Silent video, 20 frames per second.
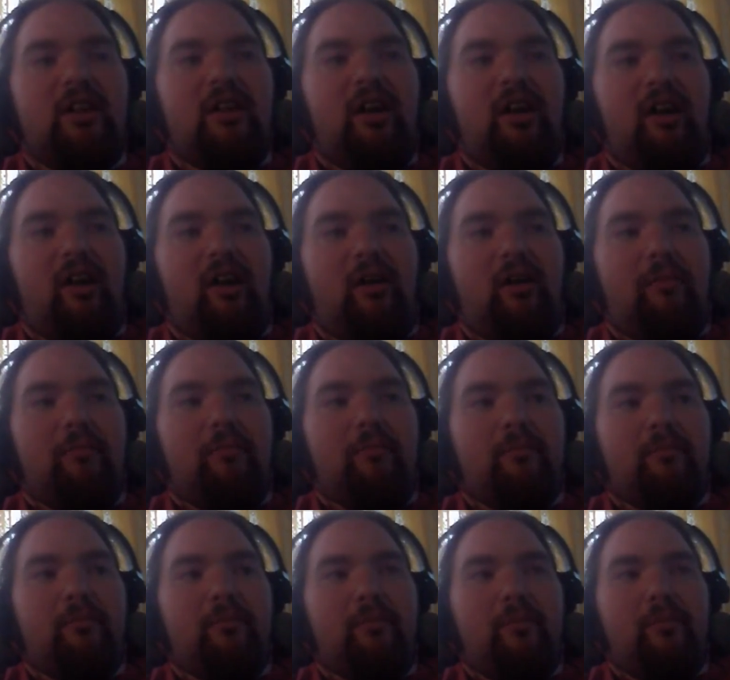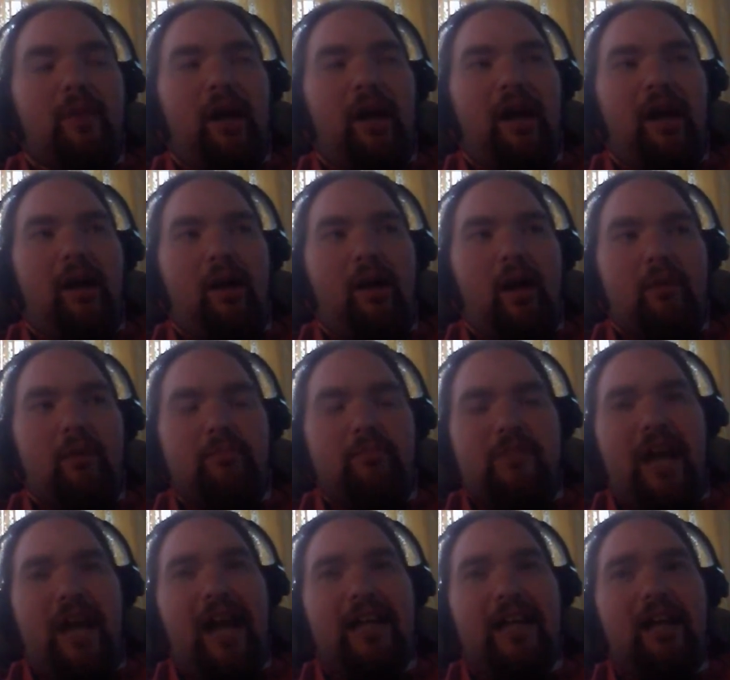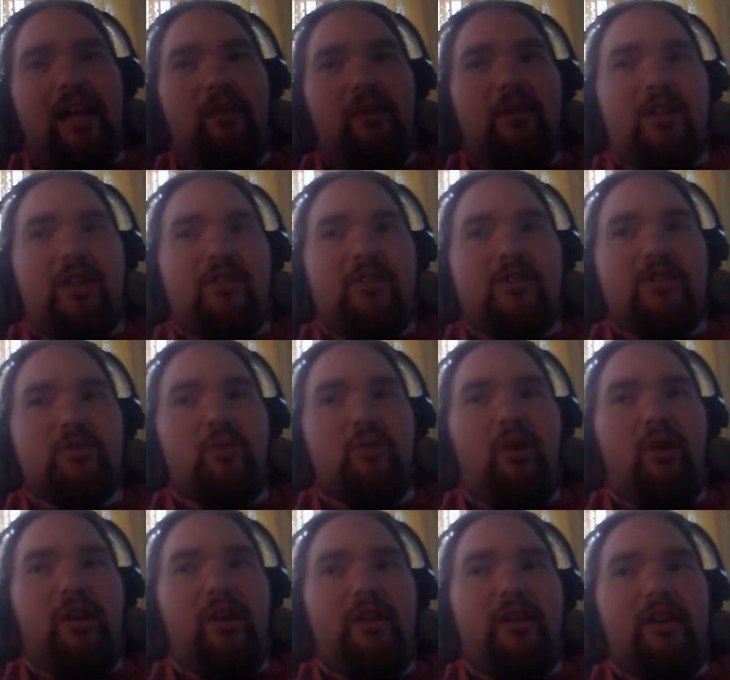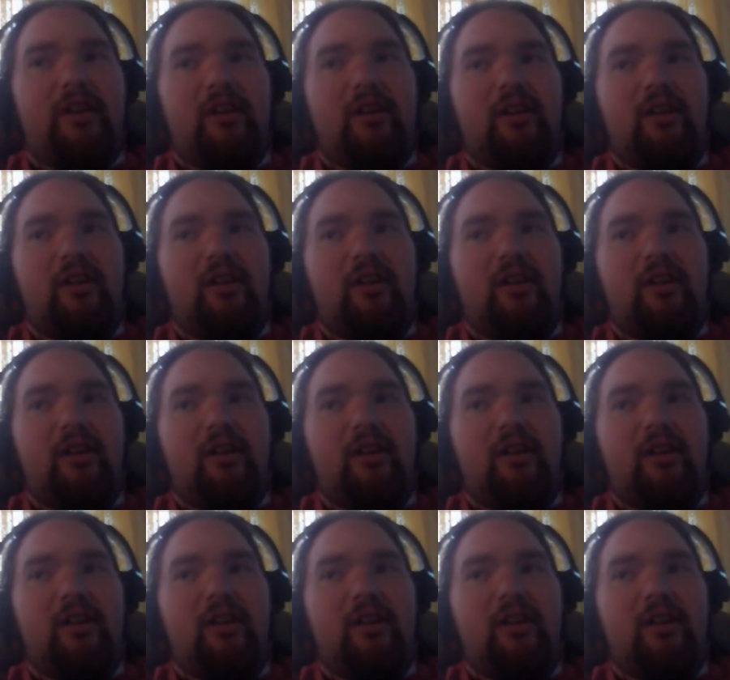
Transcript: Not counting this one.